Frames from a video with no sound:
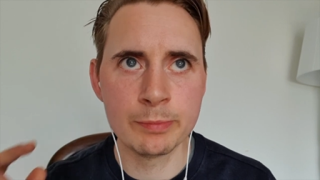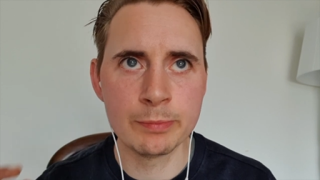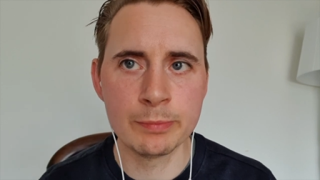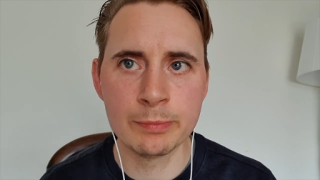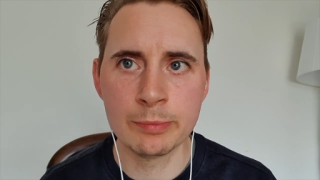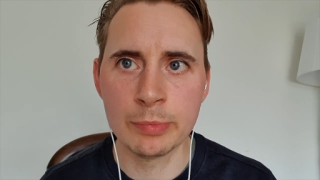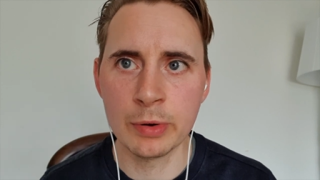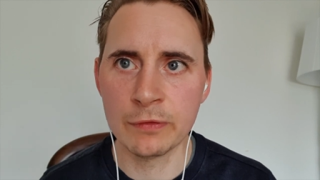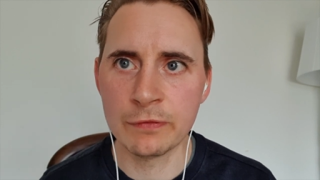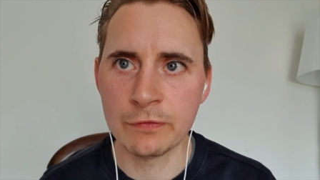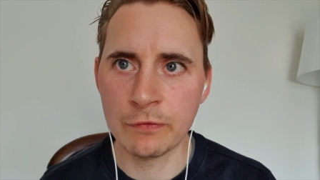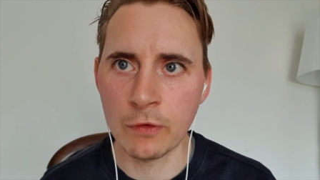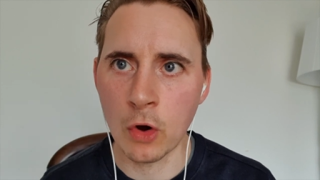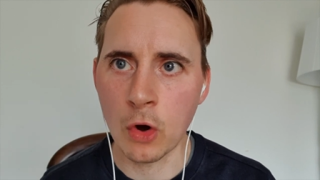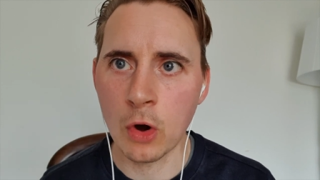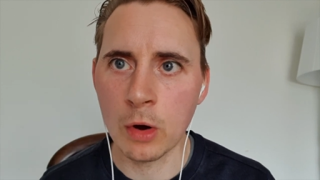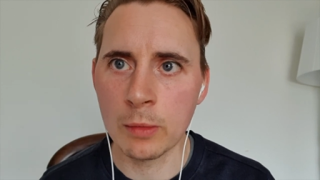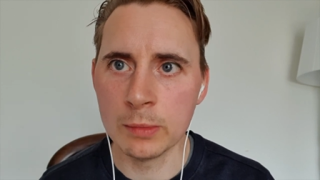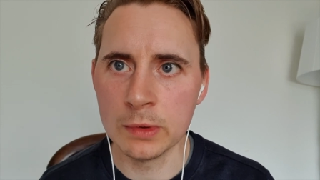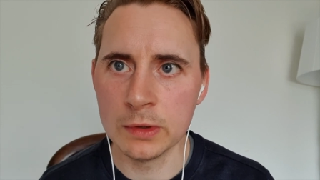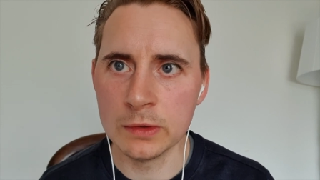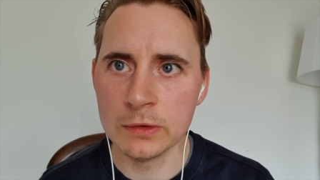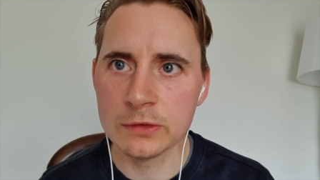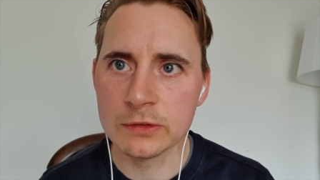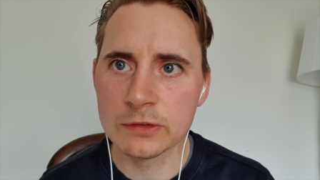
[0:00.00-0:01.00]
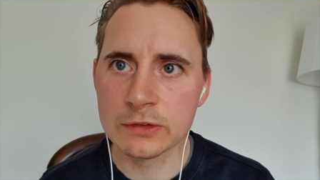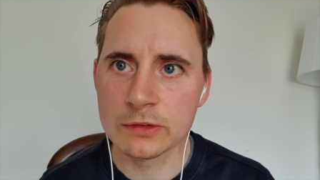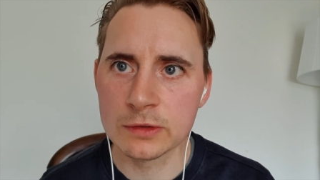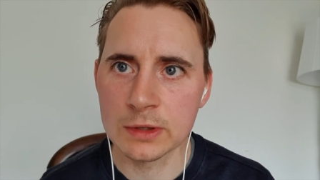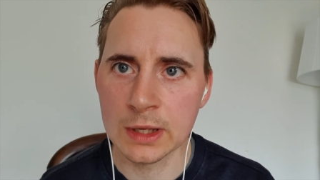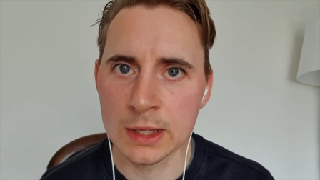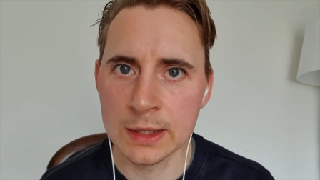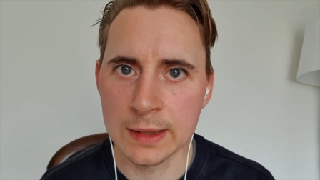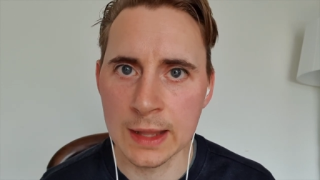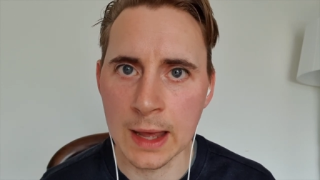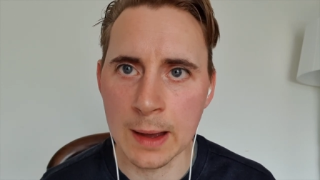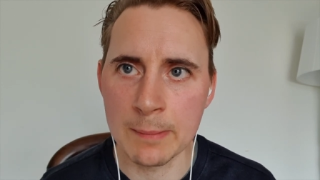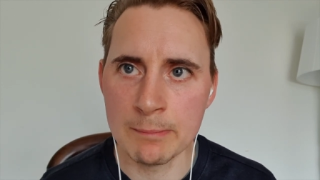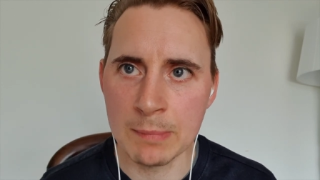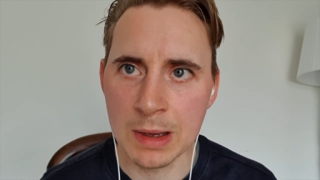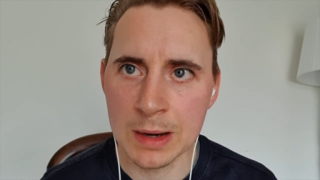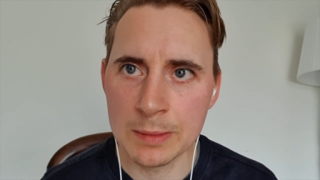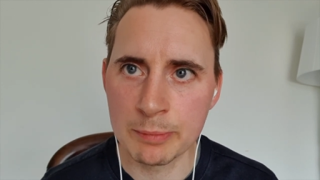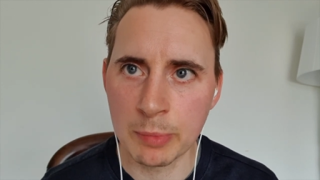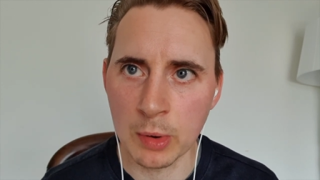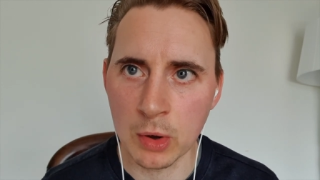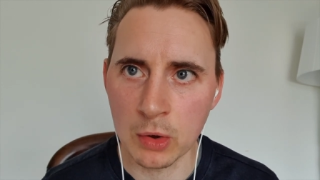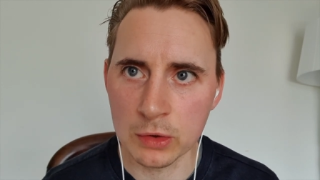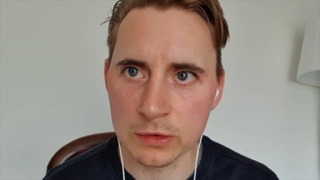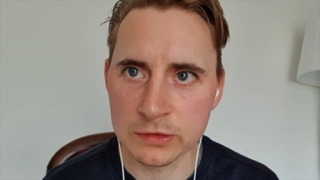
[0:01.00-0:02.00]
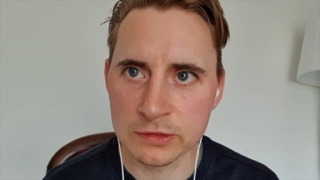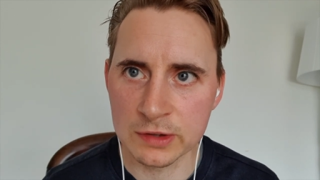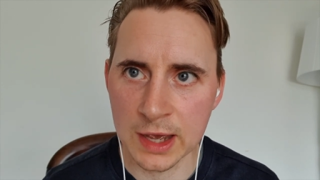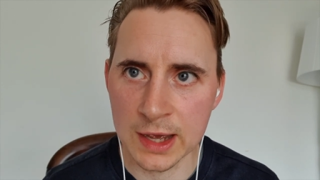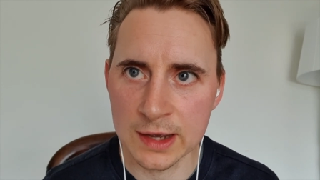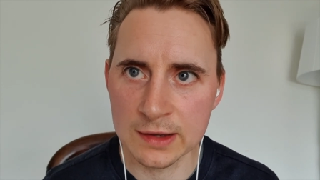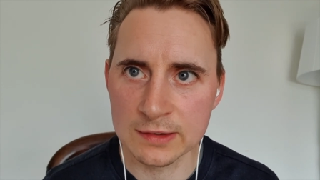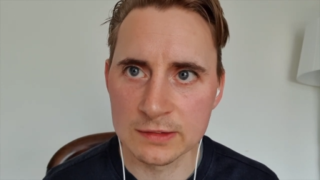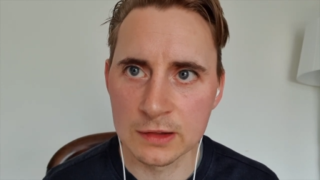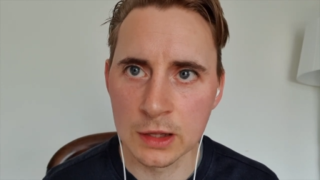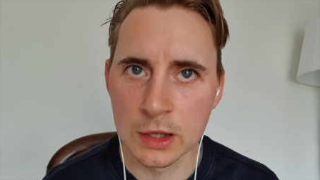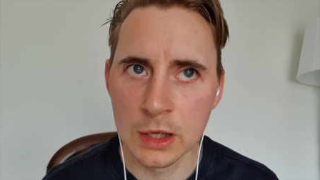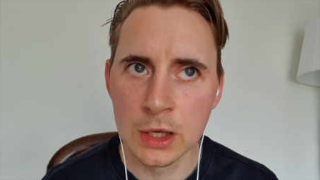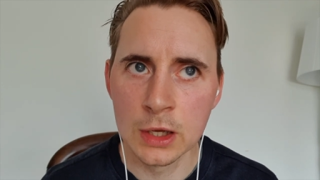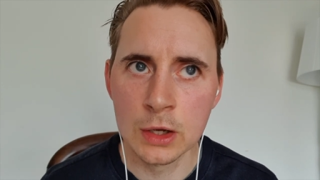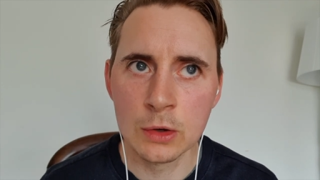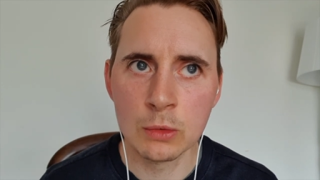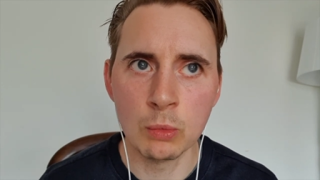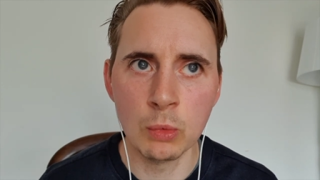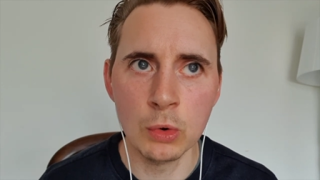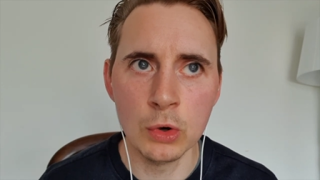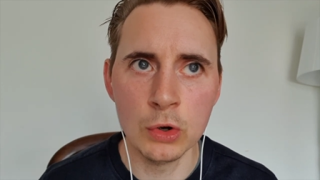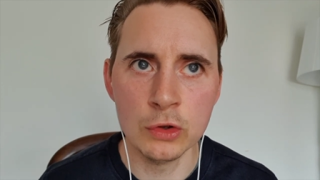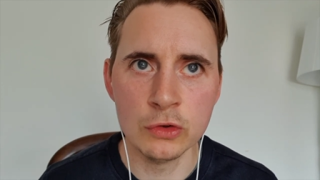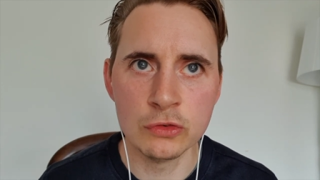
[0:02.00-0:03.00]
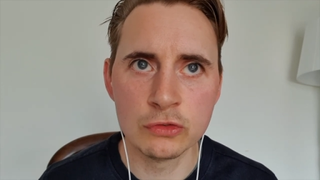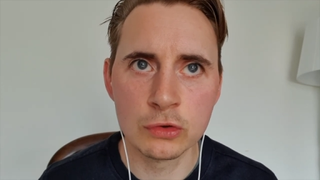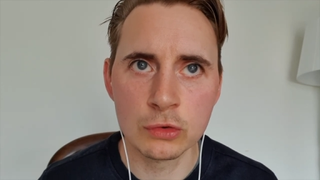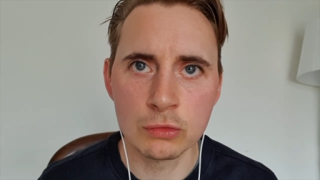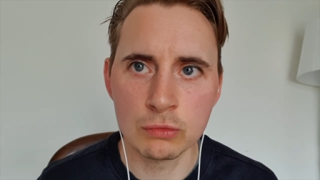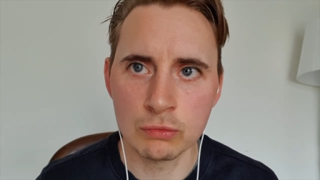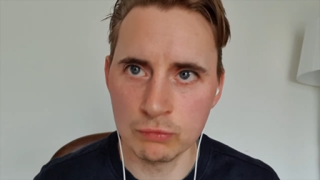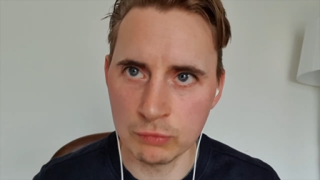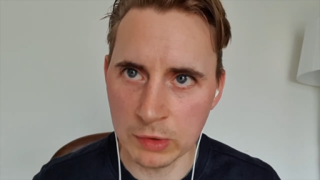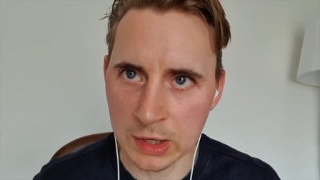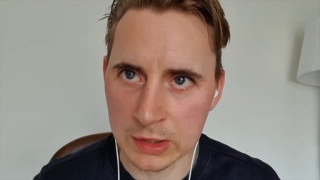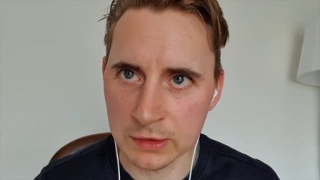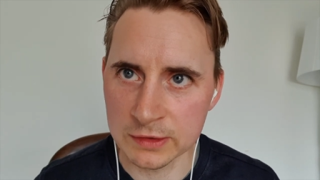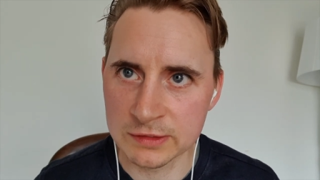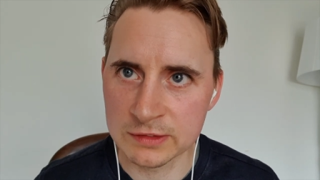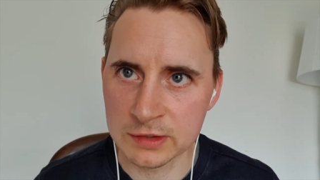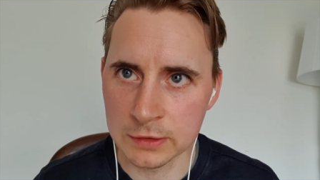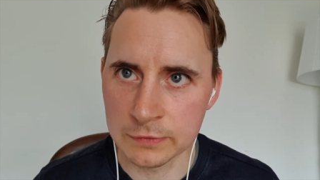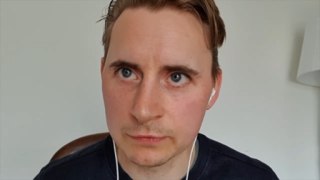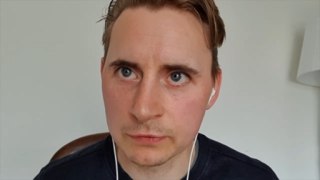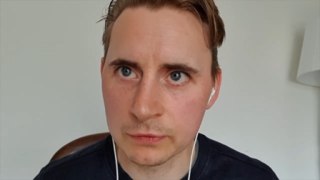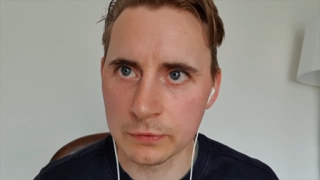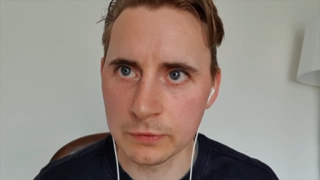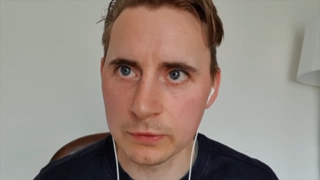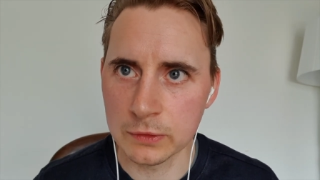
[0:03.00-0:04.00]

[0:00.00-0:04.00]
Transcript: performance in that med ball test, was relative